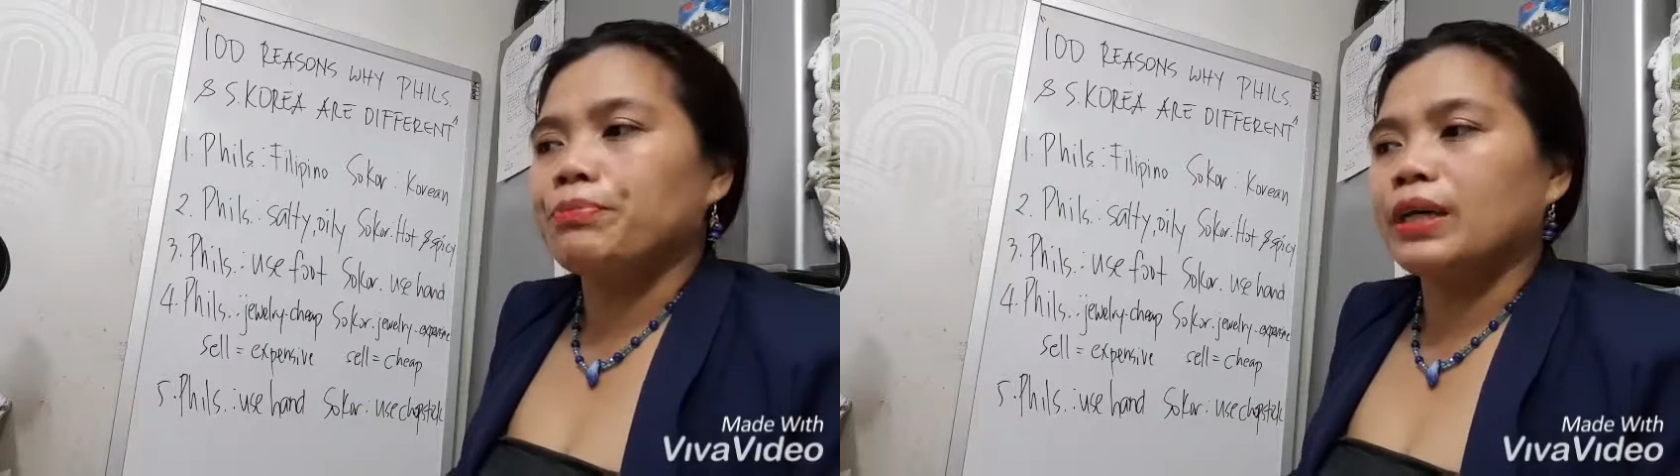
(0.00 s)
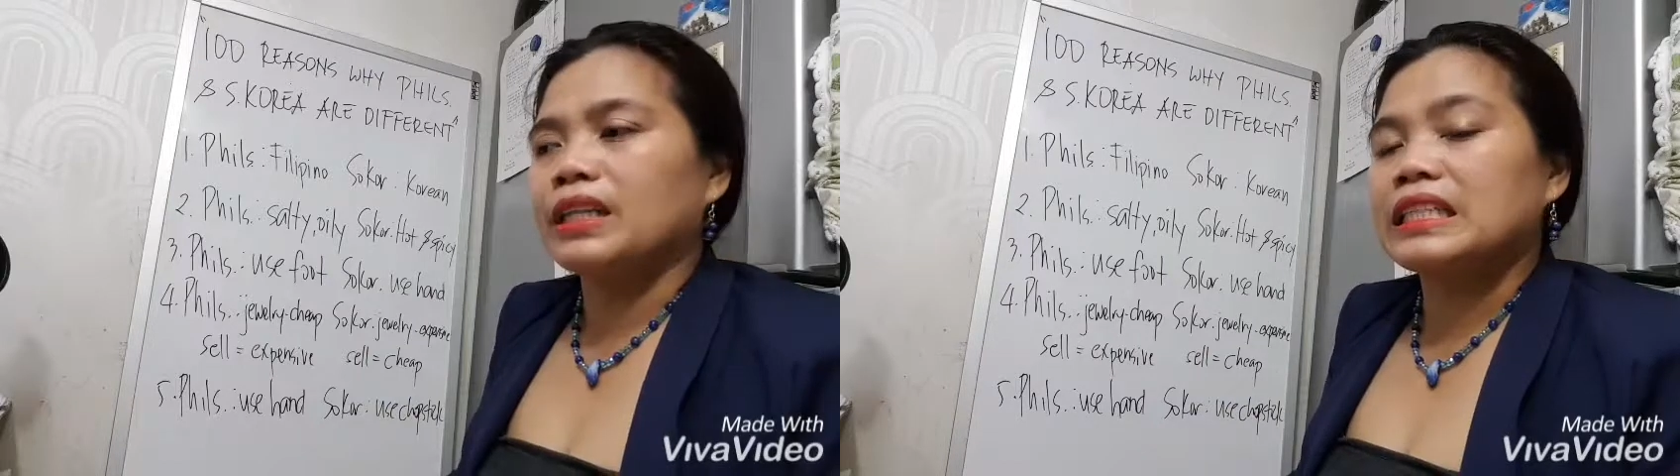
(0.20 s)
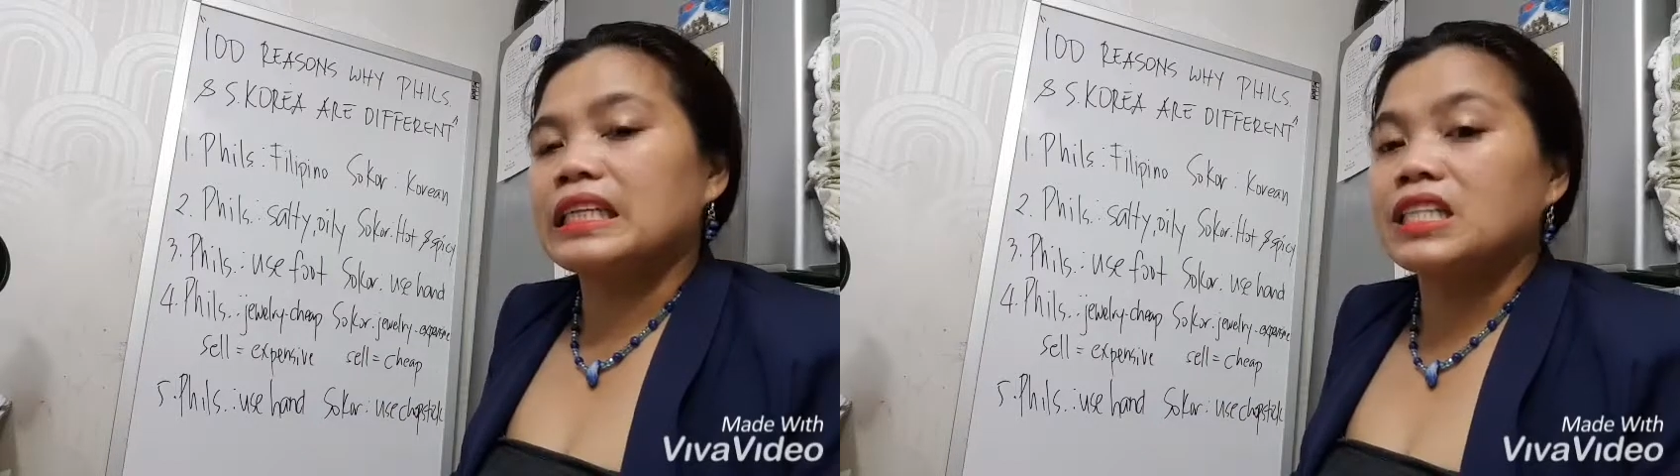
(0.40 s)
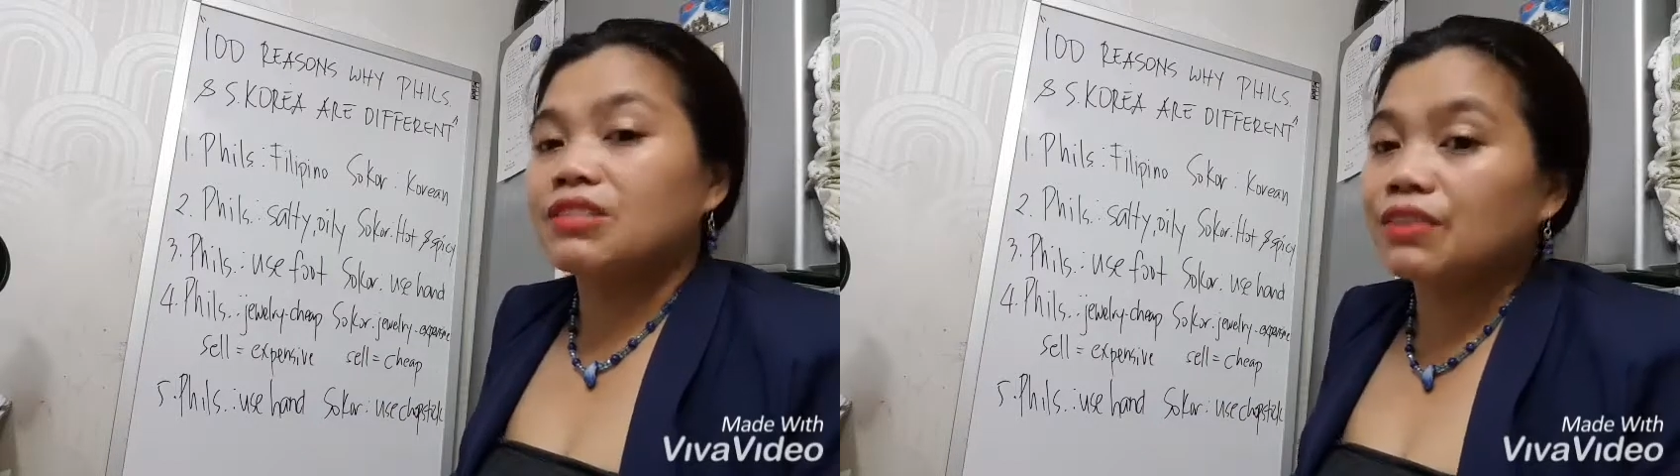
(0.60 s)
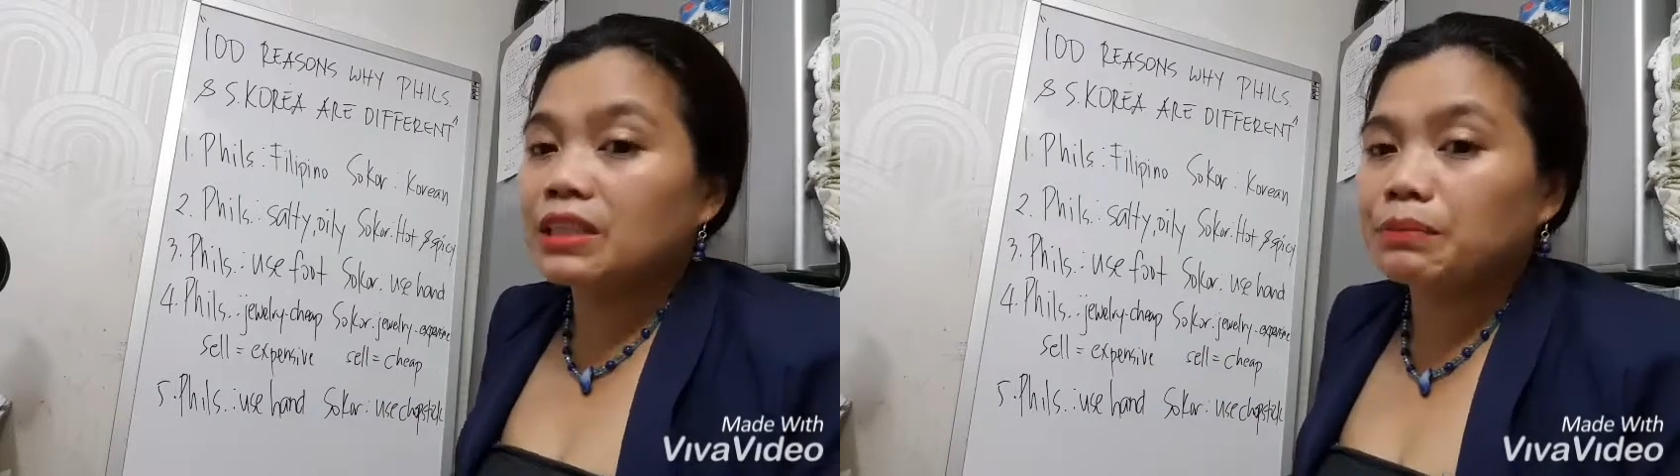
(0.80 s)
But
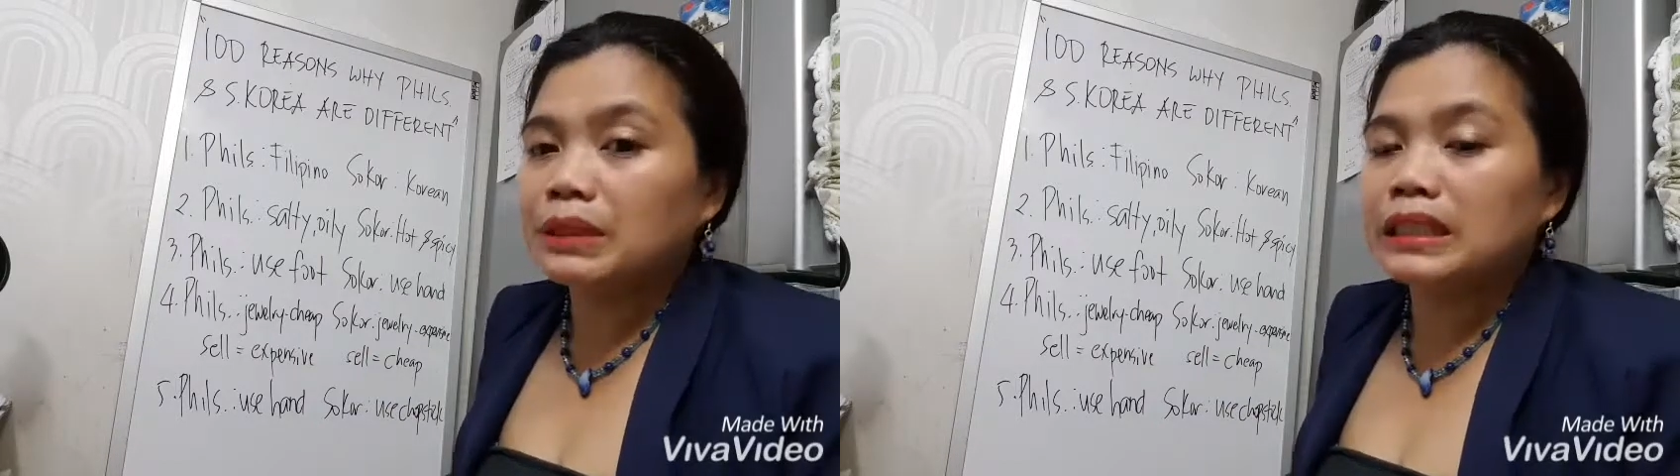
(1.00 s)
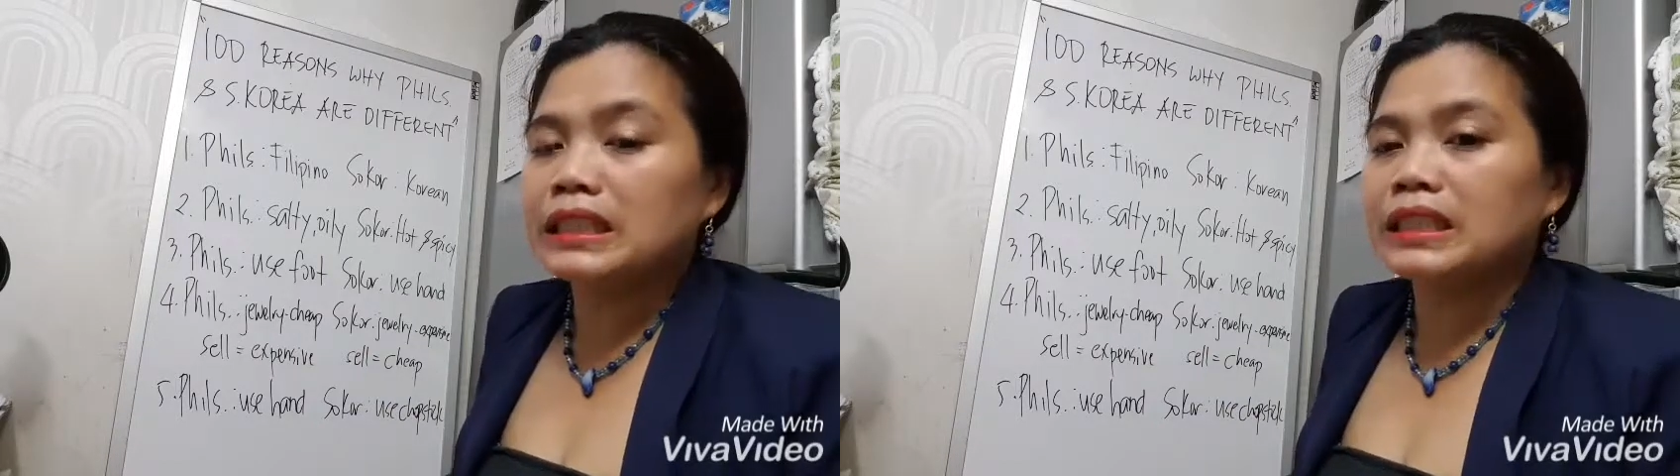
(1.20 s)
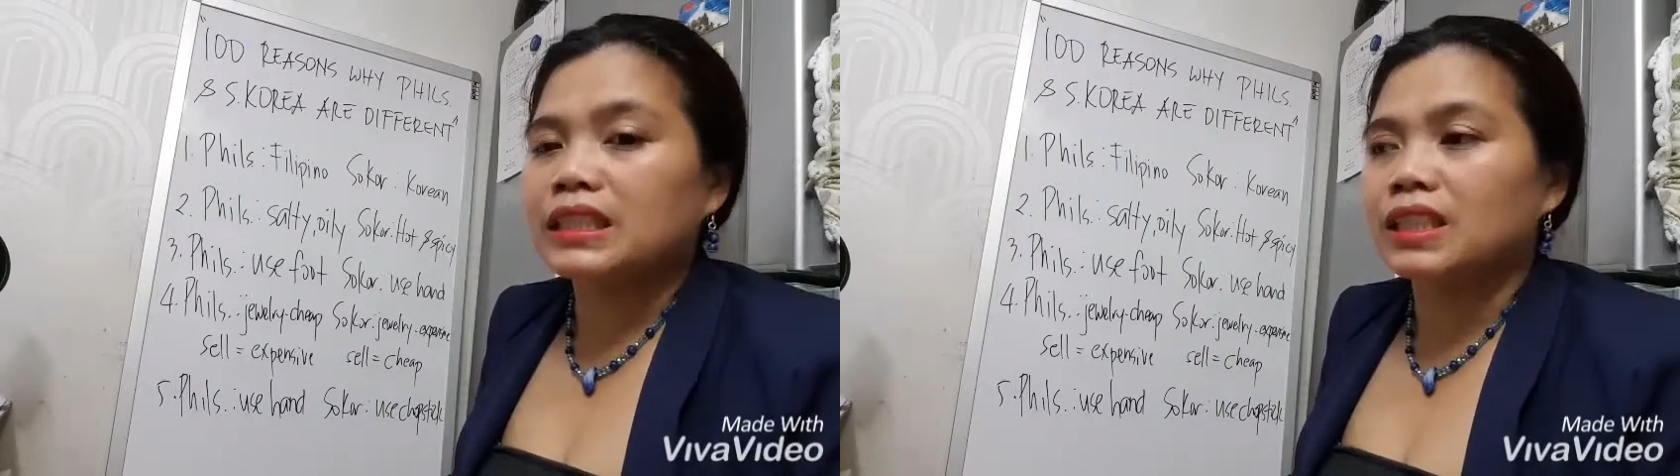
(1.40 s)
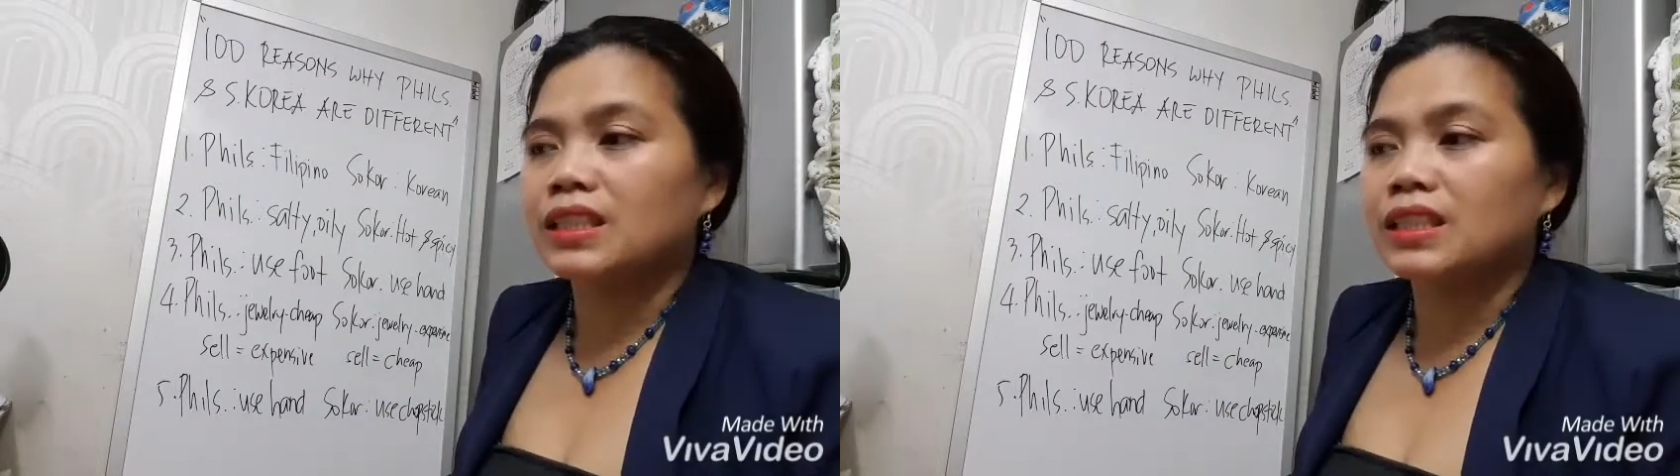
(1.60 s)
since Philippines